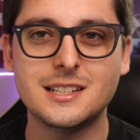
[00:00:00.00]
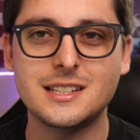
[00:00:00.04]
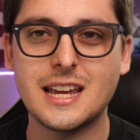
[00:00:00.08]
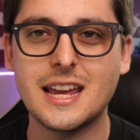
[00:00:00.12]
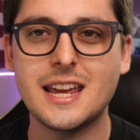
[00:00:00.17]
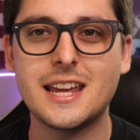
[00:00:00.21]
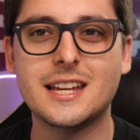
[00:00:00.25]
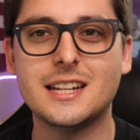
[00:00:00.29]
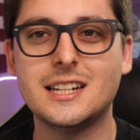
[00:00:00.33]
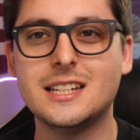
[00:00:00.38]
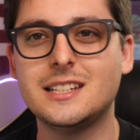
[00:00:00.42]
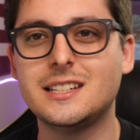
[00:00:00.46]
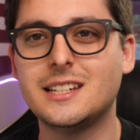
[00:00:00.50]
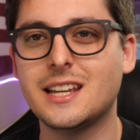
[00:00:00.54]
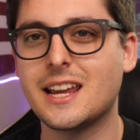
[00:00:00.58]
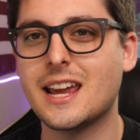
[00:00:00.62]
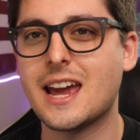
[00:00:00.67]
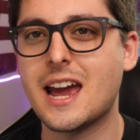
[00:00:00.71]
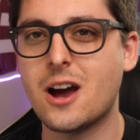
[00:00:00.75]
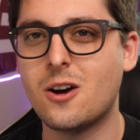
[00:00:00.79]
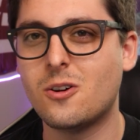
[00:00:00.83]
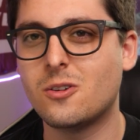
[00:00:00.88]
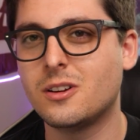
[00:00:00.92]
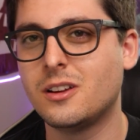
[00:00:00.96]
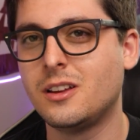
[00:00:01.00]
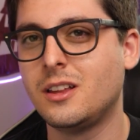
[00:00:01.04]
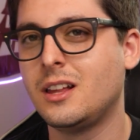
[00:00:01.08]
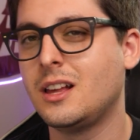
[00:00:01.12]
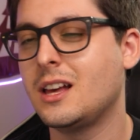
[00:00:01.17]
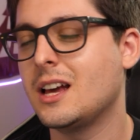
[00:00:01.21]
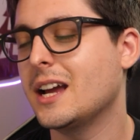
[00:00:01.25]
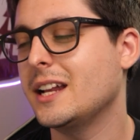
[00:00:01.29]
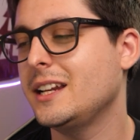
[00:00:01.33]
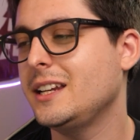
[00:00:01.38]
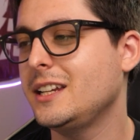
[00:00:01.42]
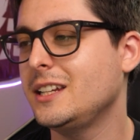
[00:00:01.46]
day in and day out.
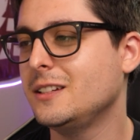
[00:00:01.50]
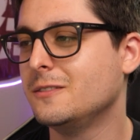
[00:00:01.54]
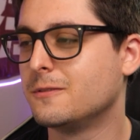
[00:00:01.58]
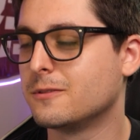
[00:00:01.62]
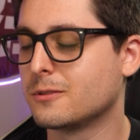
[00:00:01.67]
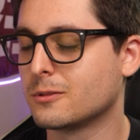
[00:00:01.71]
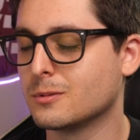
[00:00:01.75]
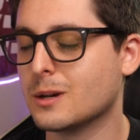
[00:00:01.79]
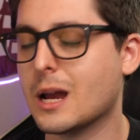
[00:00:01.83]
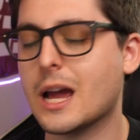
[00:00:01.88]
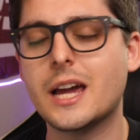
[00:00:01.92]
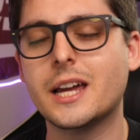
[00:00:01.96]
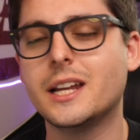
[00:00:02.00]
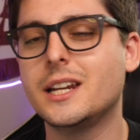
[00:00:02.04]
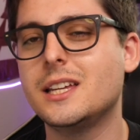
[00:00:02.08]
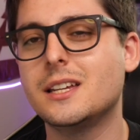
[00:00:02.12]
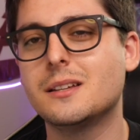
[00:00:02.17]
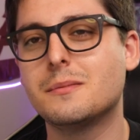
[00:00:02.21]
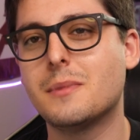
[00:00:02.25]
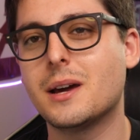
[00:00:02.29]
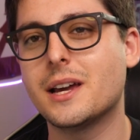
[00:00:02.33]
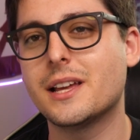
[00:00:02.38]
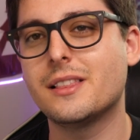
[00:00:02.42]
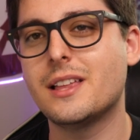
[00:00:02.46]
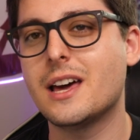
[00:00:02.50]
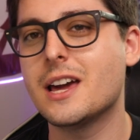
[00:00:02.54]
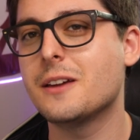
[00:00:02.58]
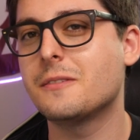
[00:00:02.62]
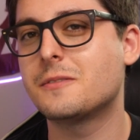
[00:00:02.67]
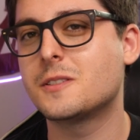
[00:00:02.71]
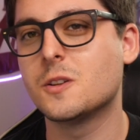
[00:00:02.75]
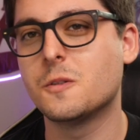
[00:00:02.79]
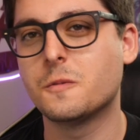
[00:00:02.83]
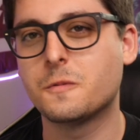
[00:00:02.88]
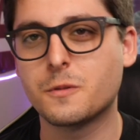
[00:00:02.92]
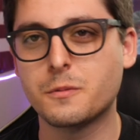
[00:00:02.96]
I need variety in my
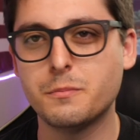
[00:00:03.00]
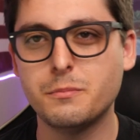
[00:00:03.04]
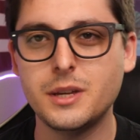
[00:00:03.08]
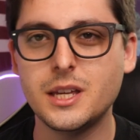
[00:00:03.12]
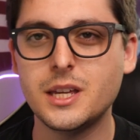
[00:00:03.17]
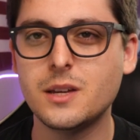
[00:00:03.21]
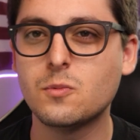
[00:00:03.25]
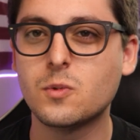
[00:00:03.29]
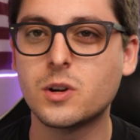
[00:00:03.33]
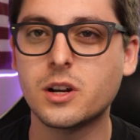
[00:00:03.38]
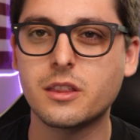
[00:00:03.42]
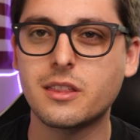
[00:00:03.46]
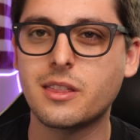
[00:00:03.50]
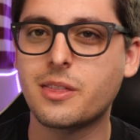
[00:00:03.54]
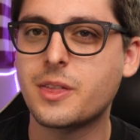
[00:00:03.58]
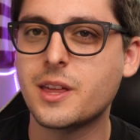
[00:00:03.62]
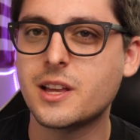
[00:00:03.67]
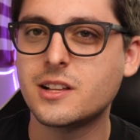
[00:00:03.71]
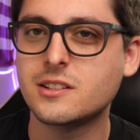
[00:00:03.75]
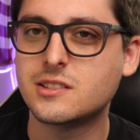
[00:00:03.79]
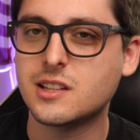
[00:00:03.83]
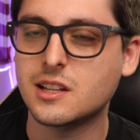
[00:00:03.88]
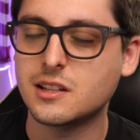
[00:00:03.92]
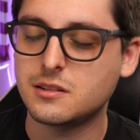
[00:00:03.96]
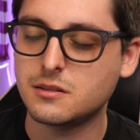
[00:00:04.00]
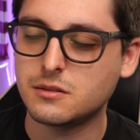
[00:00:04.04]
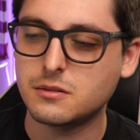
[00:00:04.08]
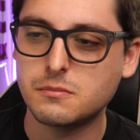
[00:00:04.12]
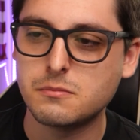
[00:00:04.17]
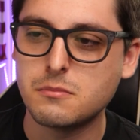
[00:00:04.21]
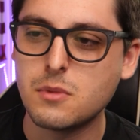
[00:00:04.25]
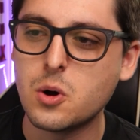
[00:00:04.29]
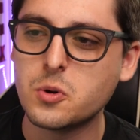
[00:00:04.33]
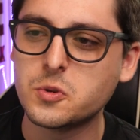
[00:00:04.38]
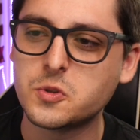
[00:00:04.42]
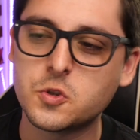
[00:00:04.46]
life, so for me, one of the things that
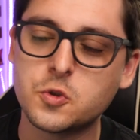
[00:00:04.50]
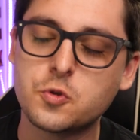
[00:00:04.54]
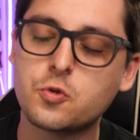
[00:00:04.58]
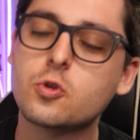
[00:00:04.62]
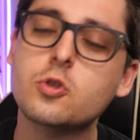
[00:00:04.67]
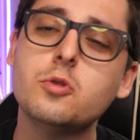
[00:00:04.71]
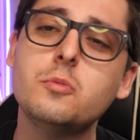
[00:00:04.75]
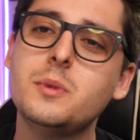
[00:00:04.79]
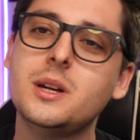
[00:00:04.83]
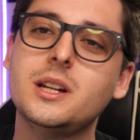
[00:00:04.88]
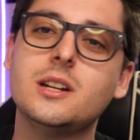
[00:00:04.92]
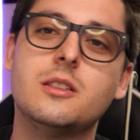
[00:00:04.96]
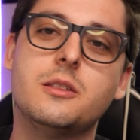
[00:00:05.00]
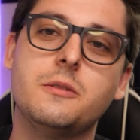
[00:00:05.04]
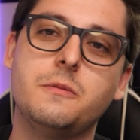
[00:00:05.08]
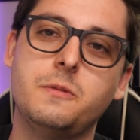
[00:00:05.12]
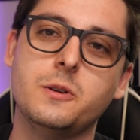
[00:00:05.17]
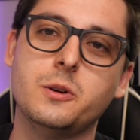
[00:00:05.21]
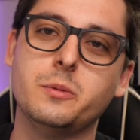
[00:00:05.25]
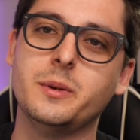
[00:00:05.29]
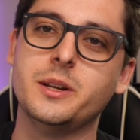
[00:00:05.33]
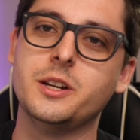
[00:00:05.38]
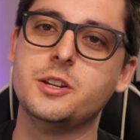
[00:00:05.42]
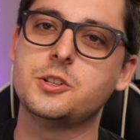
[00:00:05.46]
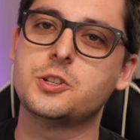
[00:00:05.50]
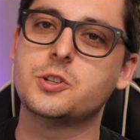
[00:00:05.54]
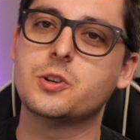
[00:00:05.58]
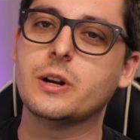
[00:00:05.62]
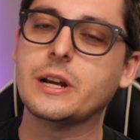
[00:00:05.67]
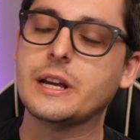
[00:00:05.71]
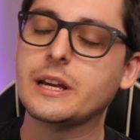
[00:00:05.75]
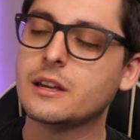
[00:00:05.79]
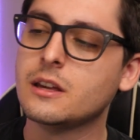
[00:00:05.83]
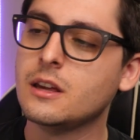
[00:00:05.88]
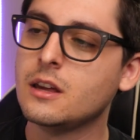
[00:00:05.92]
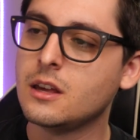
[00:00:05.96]
most drew me to the film
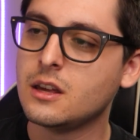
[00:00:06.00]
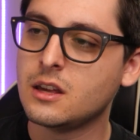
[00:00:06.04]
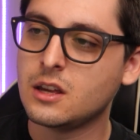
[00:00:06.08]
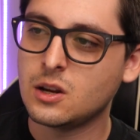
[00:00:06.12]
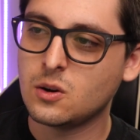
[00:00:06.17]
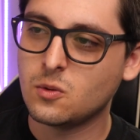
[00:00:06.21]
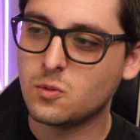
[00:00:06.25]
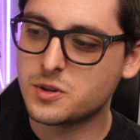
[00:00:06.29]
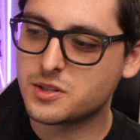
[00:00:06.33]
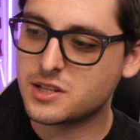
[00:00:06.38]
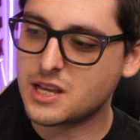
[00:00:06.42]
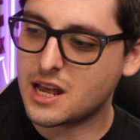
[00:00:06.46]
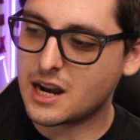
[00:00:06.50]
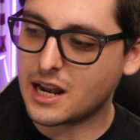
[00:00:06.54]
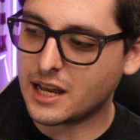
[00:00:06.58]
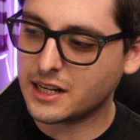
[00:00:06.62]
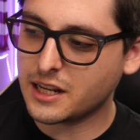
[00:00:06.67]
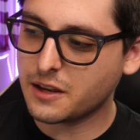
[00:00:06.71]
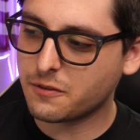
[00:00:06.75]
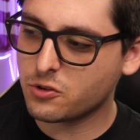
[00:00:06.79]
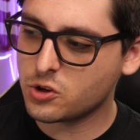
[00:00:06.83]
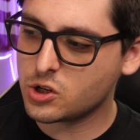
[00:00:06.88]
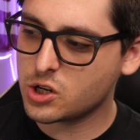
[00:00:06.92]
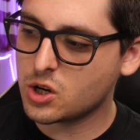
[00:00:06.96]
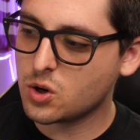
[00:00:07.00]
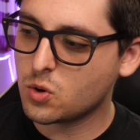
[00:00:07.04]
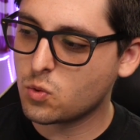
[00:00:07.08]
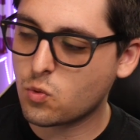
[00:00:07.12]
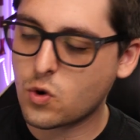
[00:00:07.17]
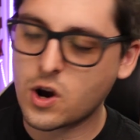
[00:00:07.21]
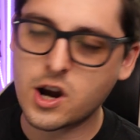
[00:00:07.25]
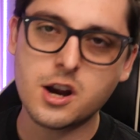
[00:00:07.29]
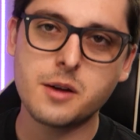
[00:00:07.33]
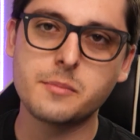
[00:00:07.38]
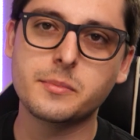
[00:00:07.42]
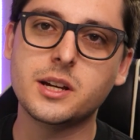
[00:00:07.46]
industry was that I never know
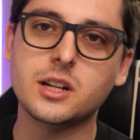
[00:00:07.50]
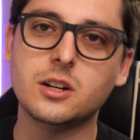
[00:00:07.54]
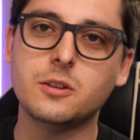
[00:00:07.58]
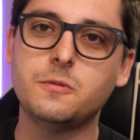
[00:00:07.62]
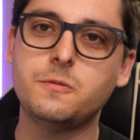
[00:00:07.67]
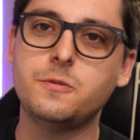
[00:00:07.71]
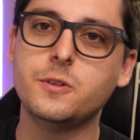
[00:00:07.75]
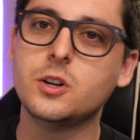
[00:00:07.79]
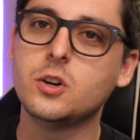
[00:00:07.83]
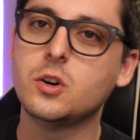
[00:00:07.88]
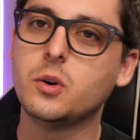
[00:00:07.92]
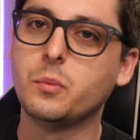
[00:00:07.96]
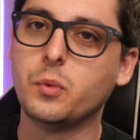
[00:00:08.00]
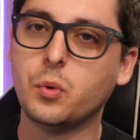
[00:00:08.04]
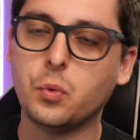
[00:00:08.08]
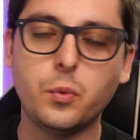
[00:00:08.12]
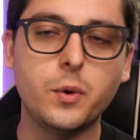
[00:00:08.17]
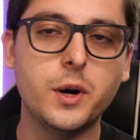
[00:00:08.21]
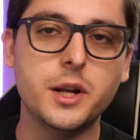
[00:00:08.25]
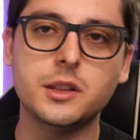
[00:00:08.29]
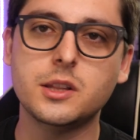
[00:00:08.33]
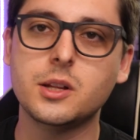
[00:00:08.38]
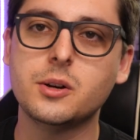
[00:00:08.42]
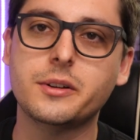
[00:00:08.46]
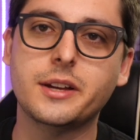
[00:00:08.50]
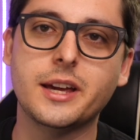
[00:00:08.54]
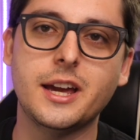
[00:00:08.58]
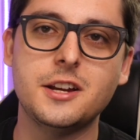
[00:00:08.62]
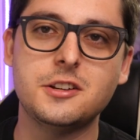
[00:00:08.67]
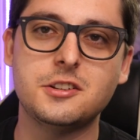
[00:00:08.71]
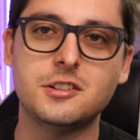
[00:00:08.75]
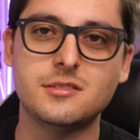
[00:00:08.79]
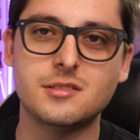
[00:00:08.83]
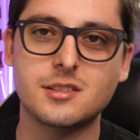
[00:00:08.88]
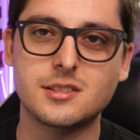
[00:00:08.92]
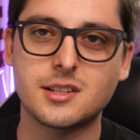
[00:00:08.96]
where I'm gonna film, what
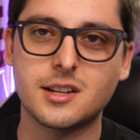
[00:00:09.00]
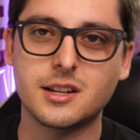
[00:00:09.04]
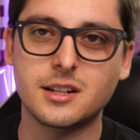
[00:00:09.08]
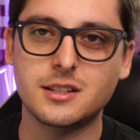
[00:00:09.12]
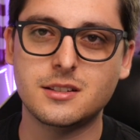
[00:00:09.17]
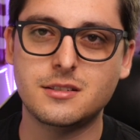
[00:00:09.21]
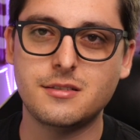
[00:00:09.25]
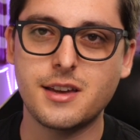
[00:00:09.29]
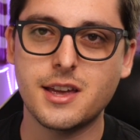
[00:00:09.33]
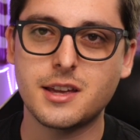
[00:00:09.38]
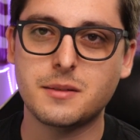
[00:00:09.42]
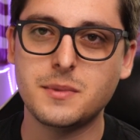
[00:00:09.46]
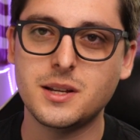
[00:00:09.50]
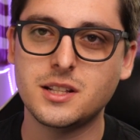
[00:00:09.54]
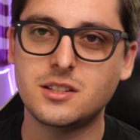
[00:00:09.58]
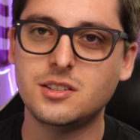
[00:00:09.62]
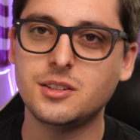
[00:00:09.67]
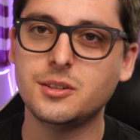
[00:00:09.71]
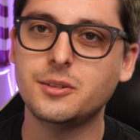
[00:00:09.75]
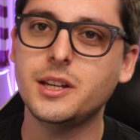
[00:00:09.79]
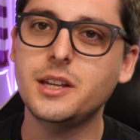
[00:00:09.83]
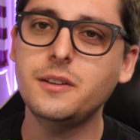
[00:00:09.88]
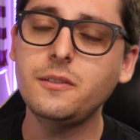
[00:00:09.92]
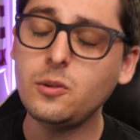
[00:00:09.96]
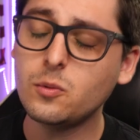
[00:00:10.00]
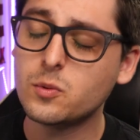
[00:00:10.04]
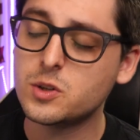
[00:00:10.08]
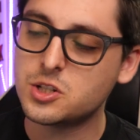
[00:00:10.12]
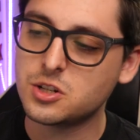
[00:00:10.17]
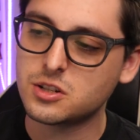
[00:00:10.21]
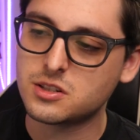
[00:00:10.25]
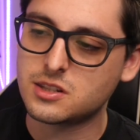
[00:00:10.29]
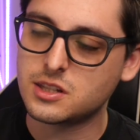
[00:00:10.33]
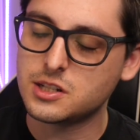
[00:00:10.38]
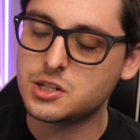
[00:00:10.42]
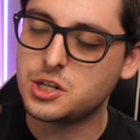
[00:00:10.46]
locations it's gonna take me to, even with
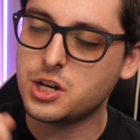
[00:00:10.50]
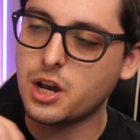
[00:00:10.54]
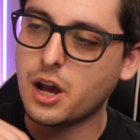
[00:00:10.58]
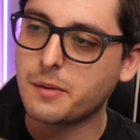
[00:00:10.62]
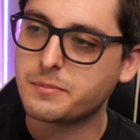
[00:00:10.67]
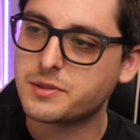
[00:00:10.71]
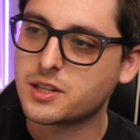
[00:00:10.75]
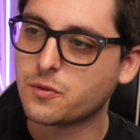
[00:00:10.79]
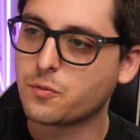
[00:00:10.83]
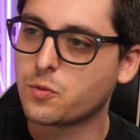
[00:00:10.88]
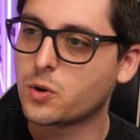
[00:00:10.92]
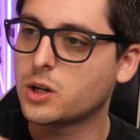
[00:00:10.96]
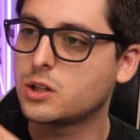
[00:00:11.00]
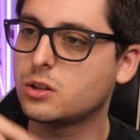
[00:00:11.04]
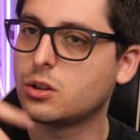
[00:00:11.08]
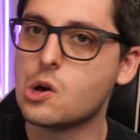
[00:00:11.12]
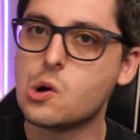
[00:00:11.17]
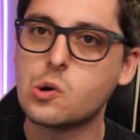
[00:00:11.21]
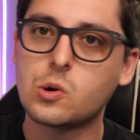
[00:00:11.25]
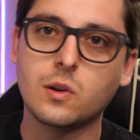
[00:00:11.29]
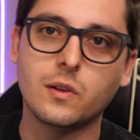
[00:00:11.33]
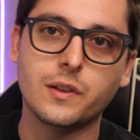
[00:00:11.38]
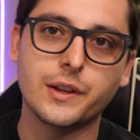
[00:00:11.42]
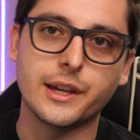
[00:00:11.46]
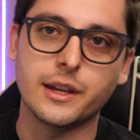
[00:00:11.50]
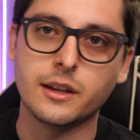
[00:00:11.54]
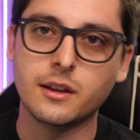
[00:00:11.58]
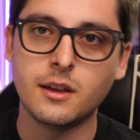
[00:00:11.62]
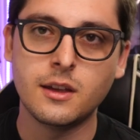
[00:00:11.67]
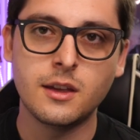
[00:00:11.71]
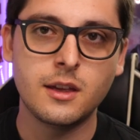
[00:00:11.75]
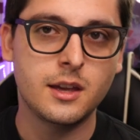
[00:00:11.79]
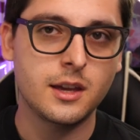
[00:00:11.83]
just the jobs I've worked locally.